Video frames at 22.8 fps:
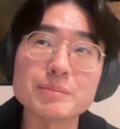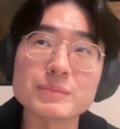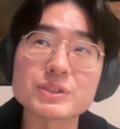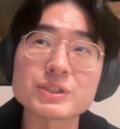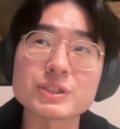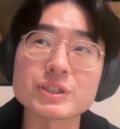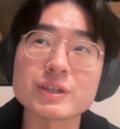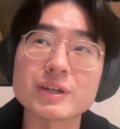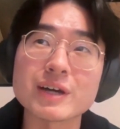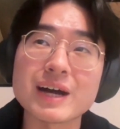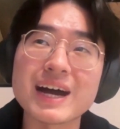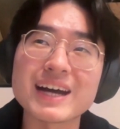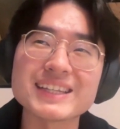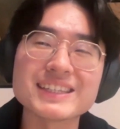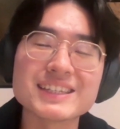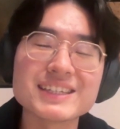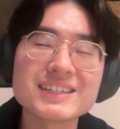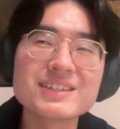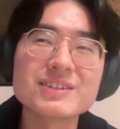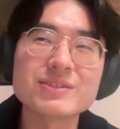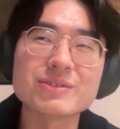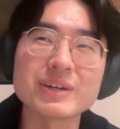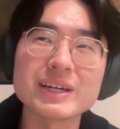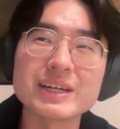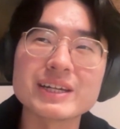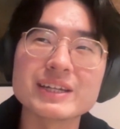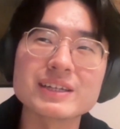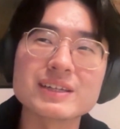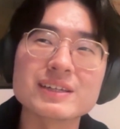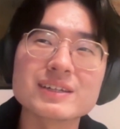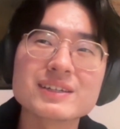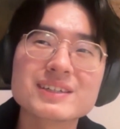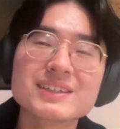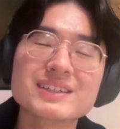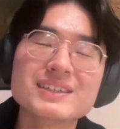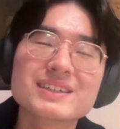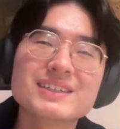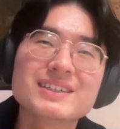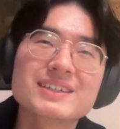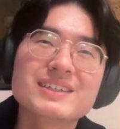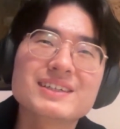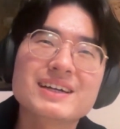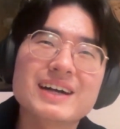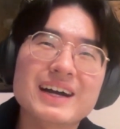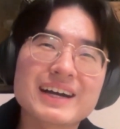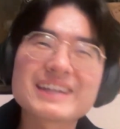So I didn't really,
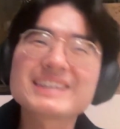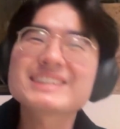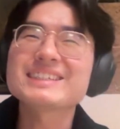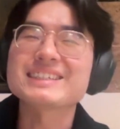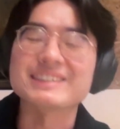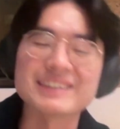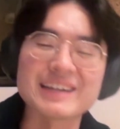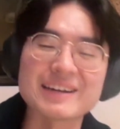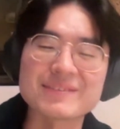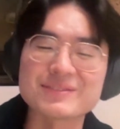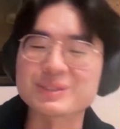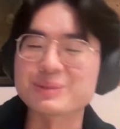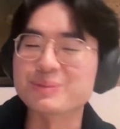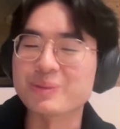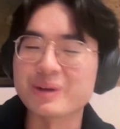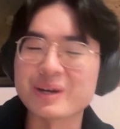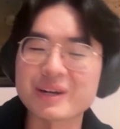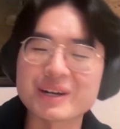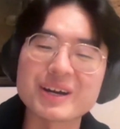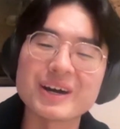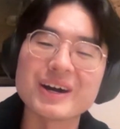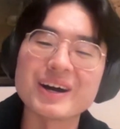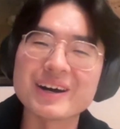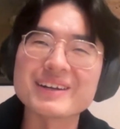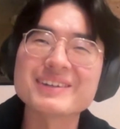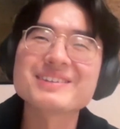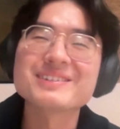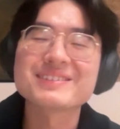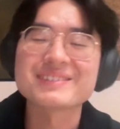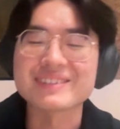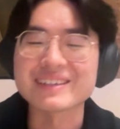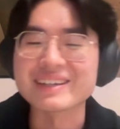I guess I did have to work hard.